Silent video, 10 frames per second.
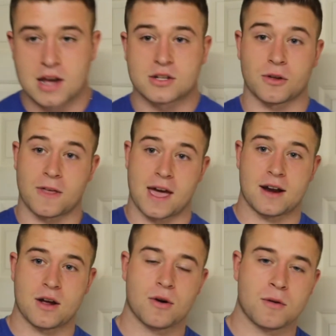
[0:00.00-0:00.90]
So
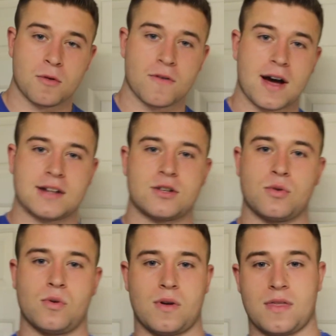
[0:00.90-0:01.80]
then we move on
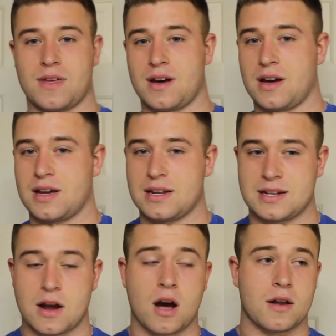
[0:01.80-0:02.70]
to the
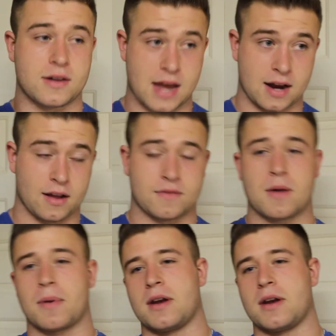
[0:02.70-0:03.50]
deadlift.